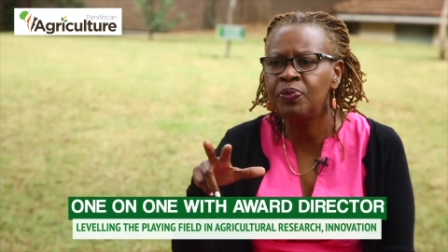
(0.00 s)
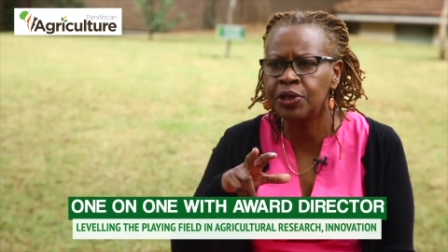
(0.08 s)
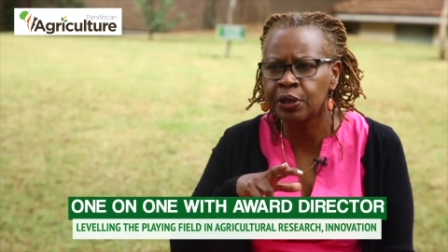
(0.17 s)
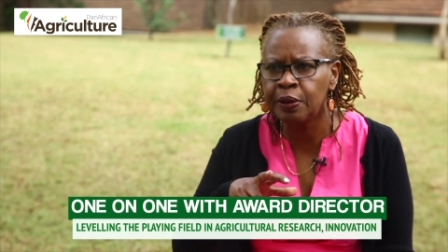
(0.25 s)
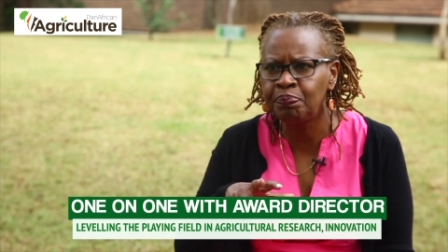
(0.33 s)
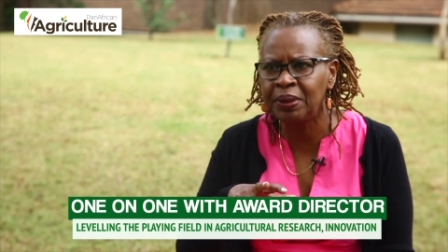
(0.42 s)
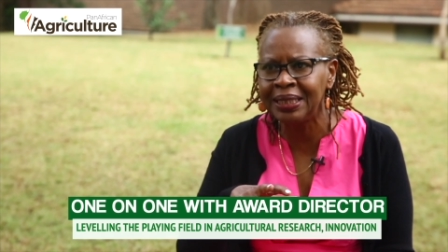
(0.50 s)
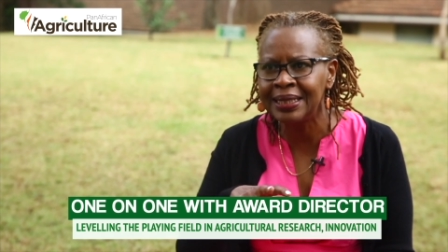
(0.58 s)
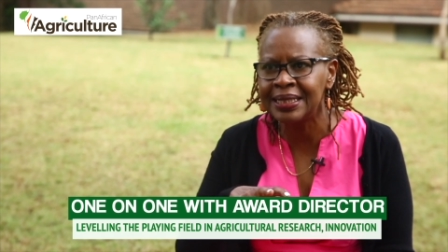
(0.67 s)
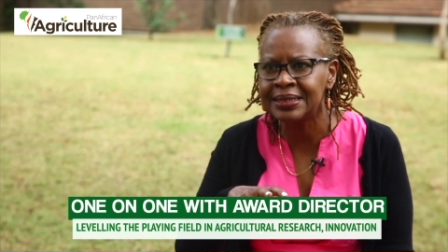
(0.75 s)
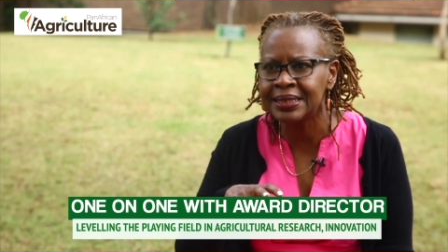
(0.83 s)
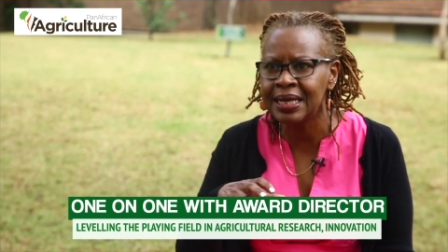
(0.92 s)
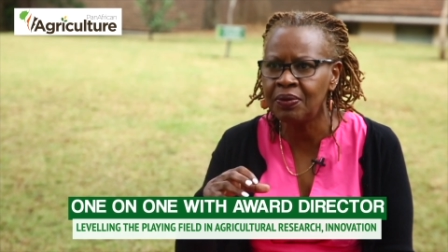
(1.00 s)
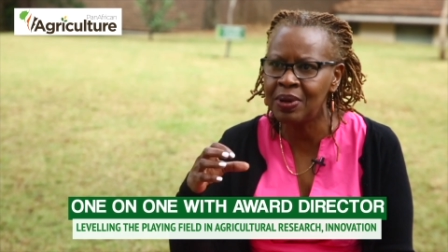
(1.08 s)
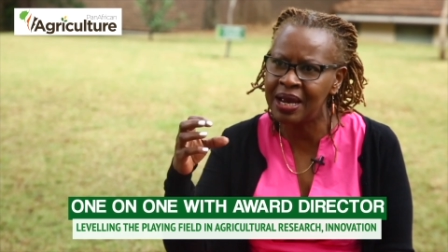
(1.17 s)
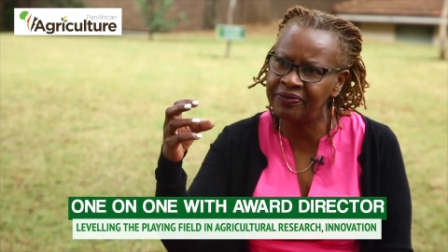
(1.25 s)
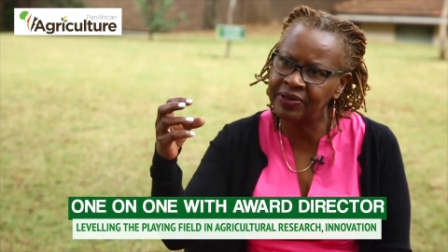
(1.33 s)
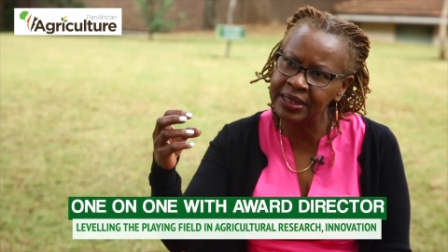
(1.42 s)
pillars. Yeah, we
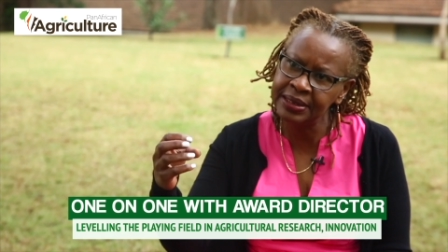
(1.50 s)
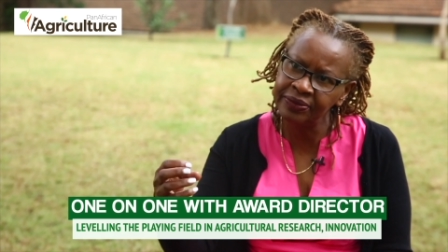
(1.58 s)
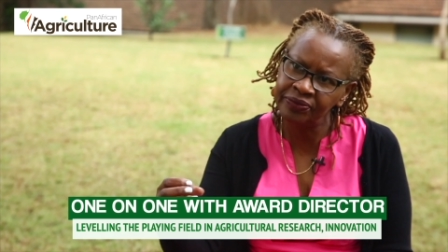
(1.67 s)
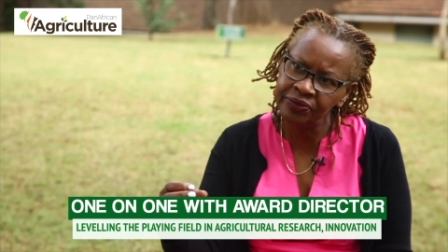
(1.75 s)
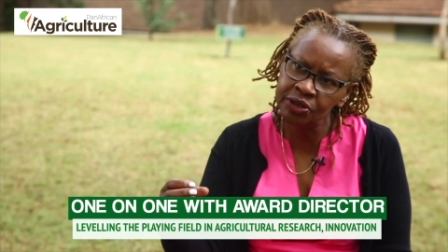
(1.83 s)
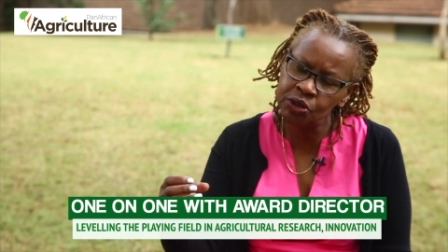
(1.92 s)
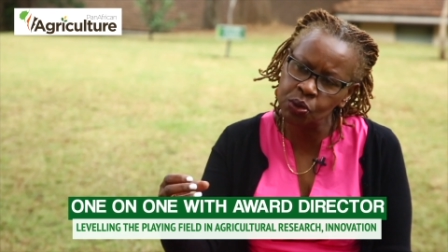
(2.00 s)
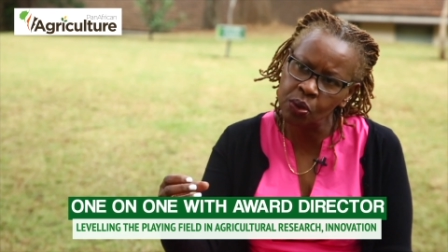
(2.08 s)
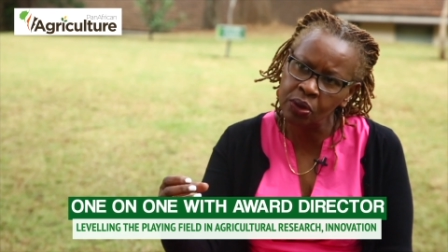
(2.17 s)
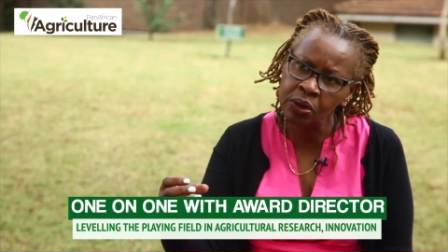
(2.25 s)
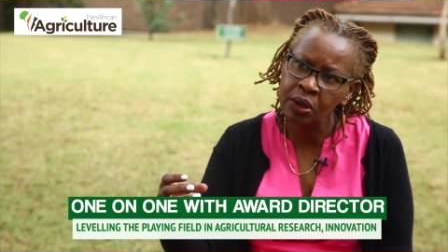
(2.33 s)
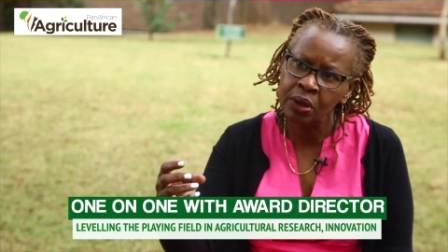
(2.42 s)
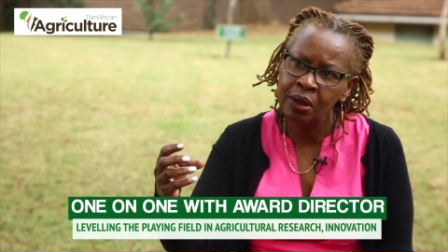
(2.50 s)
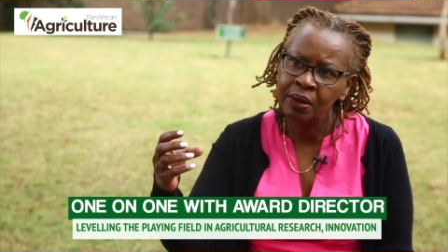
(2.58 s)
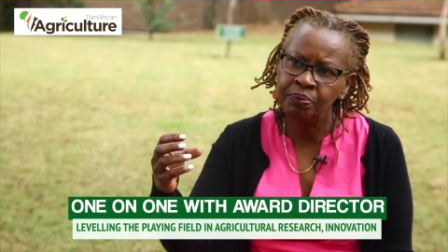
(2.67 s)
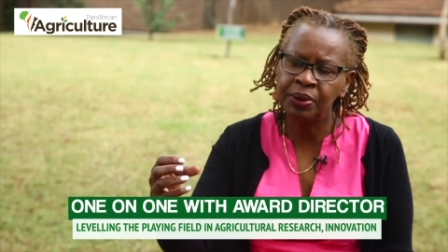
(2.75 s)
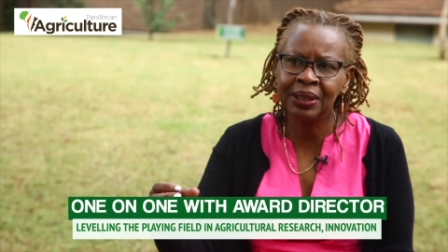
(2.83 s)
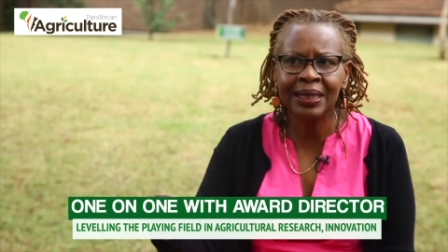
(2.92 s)
have the individual
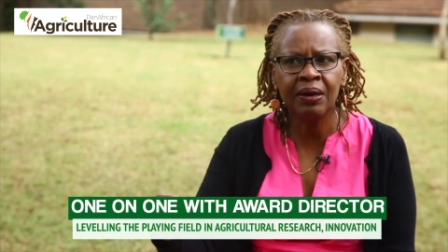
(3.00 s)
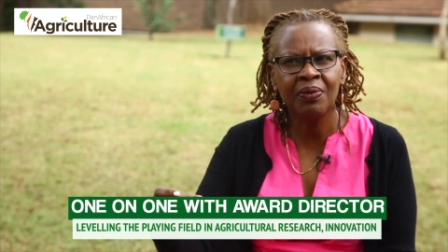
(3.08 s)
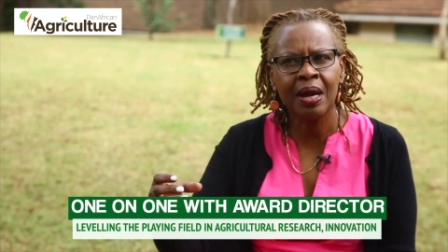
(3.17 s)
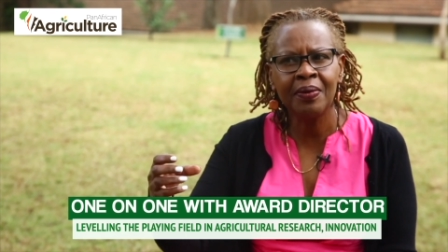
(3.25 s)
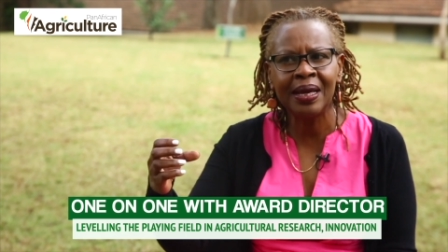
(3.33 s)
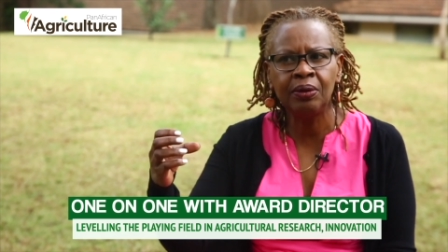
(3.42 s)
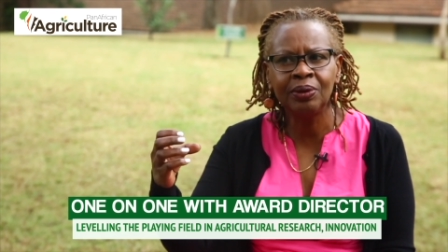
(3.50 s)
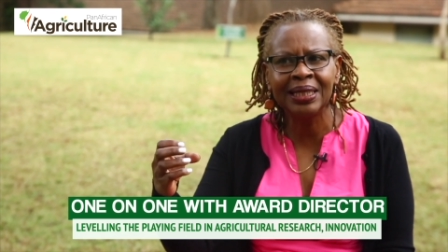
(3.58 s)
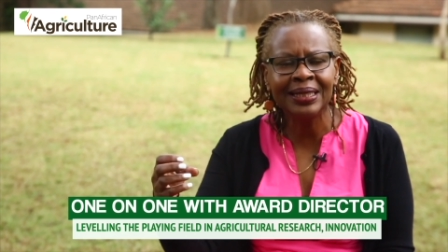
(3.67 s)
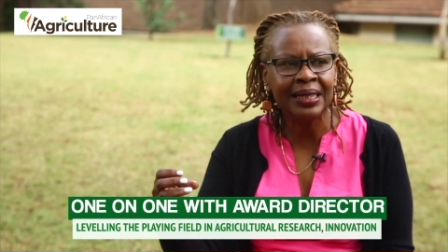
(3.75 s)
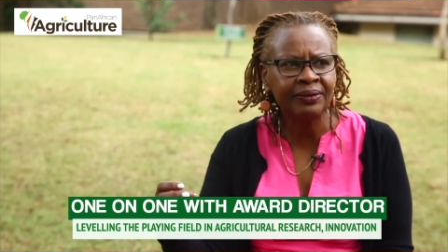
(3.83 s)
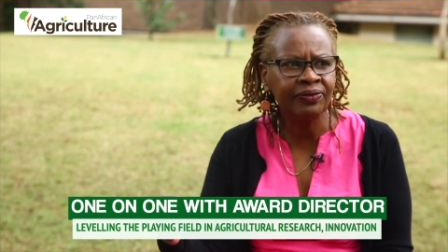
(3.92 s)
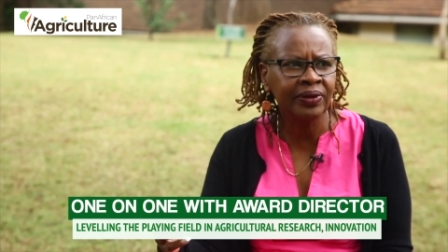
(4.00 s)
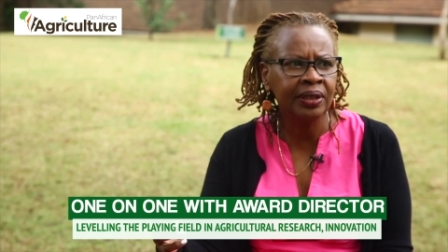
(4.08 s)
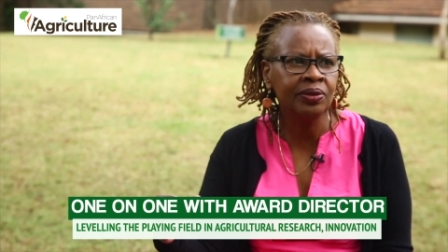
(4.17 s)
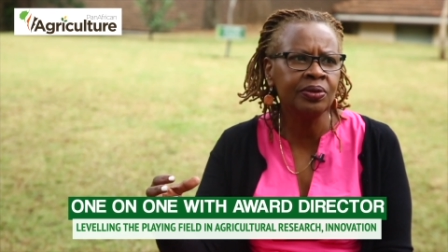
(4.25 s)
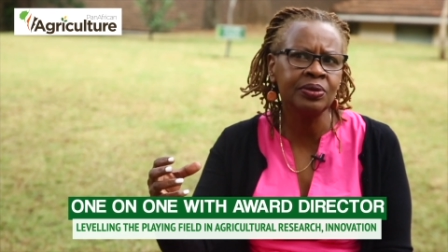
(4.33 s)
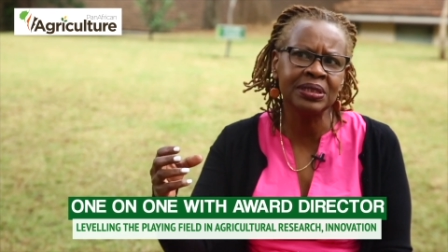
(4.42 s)
pillar where we're looking at
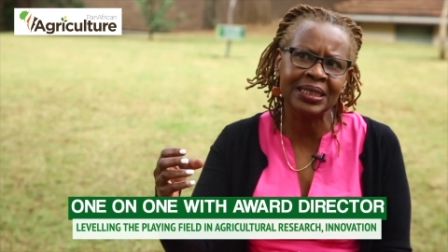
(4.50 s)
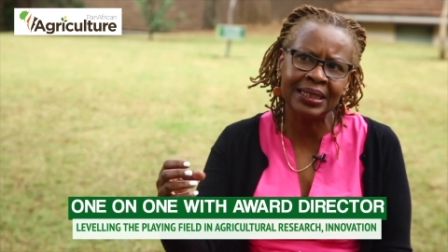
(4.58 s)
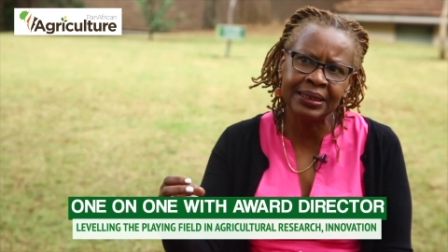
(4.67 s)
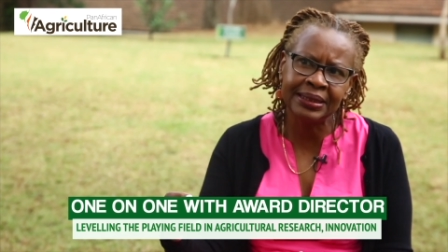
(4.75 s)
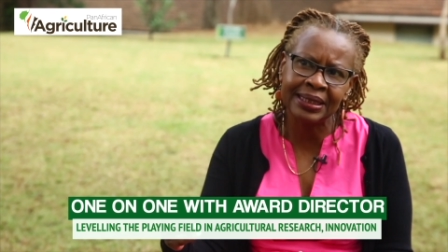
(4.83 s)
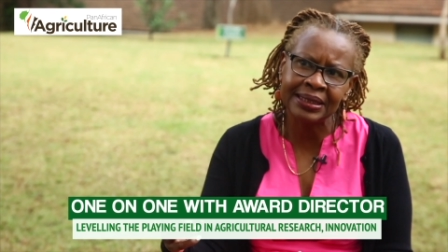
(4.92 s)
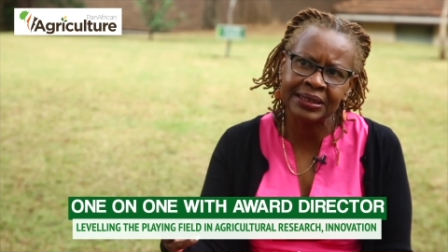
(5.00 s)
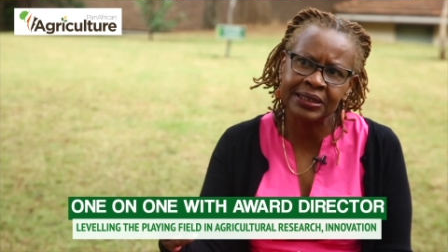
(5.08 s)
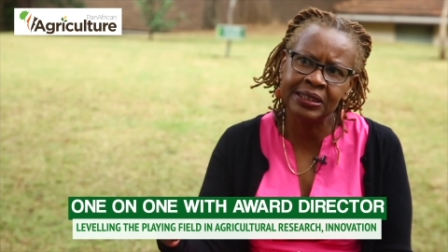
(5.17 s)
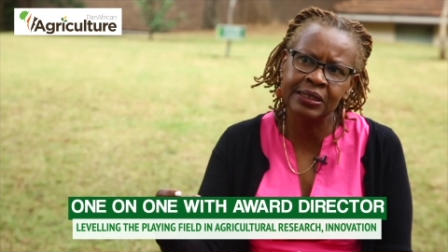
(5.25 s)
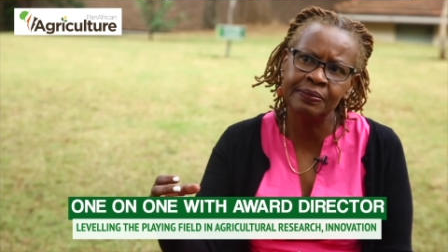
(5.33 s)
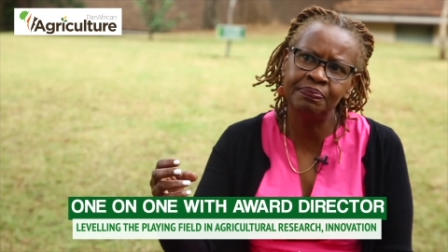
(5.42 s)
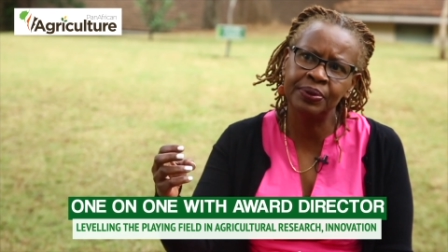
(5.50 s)
fellows and leadership,